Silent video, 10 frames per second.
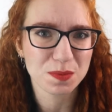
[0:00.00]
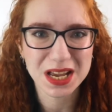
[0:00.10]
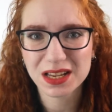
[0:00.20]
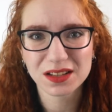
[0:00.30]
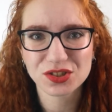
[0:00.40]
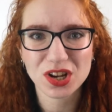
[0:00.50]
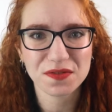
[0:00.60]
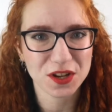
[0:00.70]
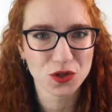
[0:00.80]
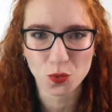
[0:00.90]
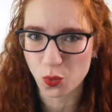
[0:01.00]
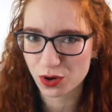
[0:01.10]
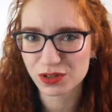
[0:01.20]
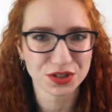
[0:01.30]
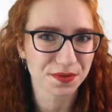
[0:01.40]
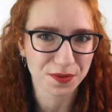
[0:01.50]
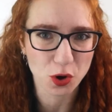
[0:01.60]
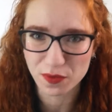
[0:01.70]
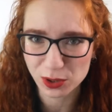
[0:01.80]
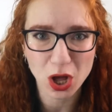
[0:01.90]
making stuff in the world of
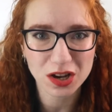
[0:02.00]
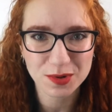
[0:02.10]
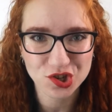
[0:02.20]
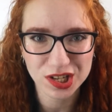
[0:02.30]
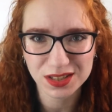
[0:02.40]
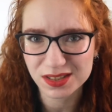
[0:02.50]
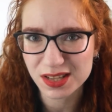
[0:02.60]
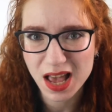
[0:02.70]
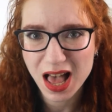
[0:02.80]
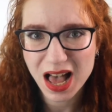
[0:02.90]
overlock machines?